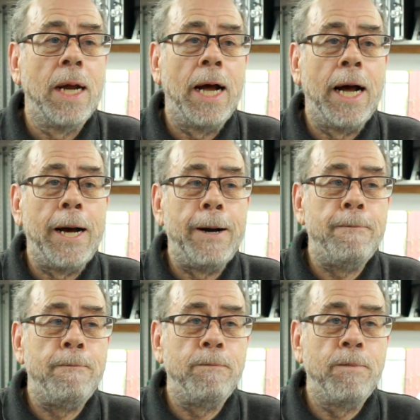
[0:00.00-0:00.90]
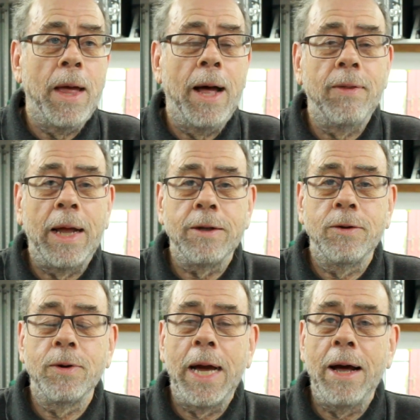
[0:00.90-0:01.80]
and that
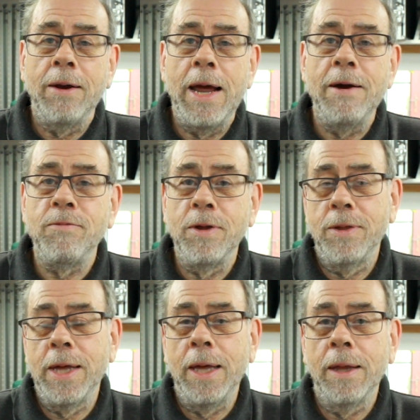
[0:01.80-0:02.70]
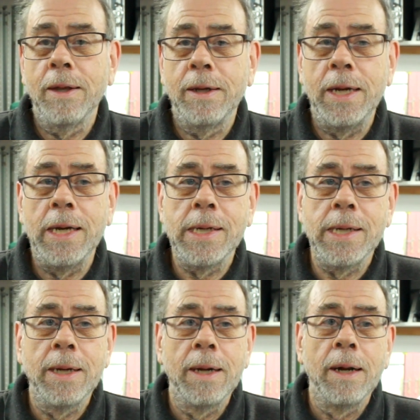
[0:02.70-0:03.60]
took out everything that
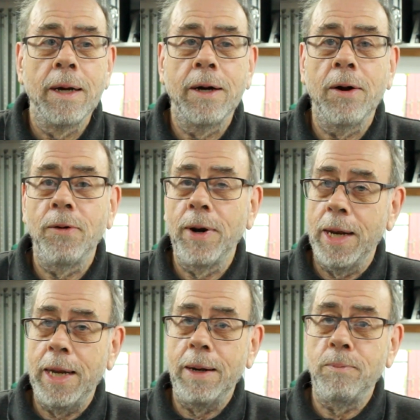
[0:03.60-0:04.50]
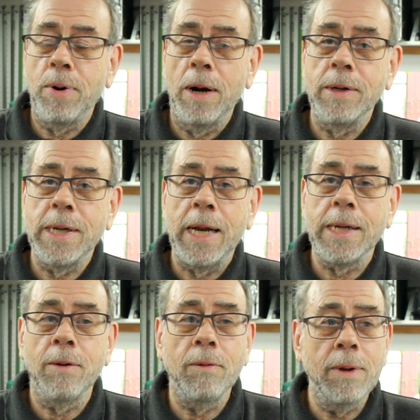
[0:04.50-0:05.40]
is currently in
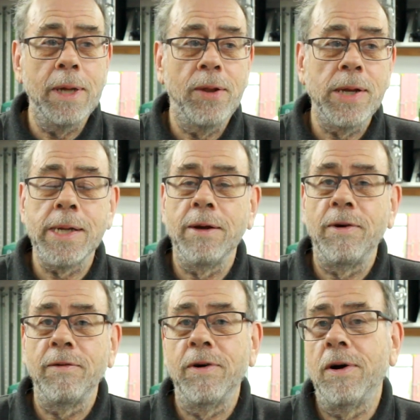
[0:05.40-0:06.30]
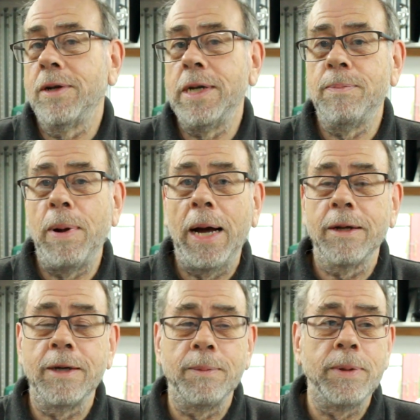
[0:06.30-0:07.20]
process. All the other stuff I've got is
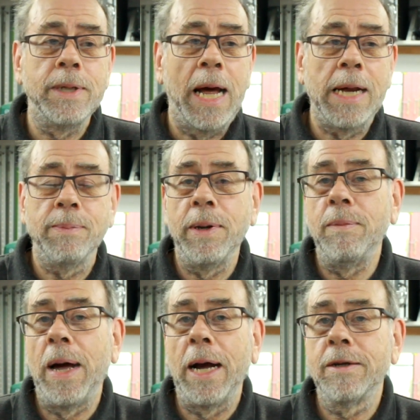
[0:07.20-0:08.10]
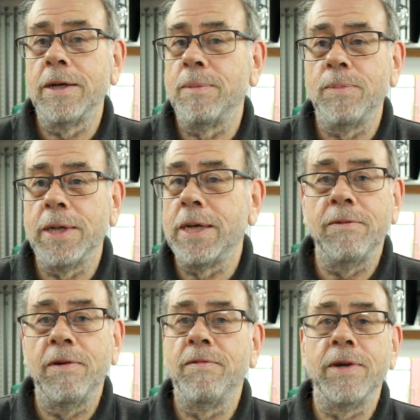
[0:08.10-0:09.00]
backed up and has been backed up that
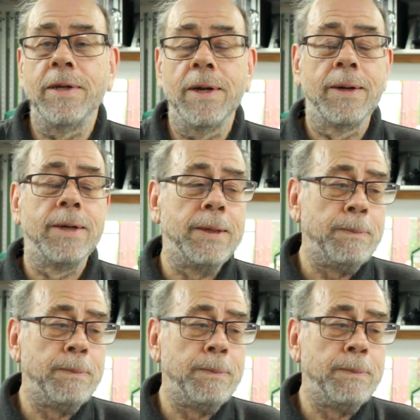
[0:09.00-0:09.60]
I've ever done,